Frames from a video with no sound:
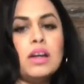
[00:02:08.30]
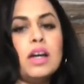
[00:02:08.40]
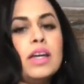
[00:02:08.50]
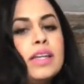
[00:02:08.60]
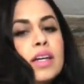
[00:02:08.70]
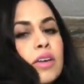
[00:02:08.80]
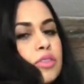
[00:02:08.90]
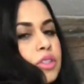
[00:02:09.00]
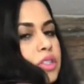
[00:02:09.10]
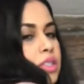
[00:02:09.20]
uh, it
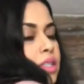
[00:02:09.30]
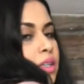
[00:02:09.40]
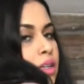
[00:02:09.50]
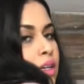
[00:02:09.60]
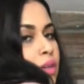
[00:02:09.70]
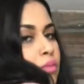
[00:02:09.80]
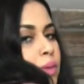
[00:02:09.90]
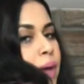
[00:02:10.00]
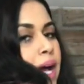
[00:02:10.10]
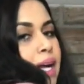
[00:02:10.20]
covers
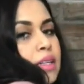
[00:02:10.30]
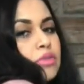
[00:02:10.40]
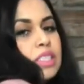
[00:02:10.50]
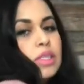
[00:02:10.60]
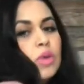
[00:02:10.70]
my back really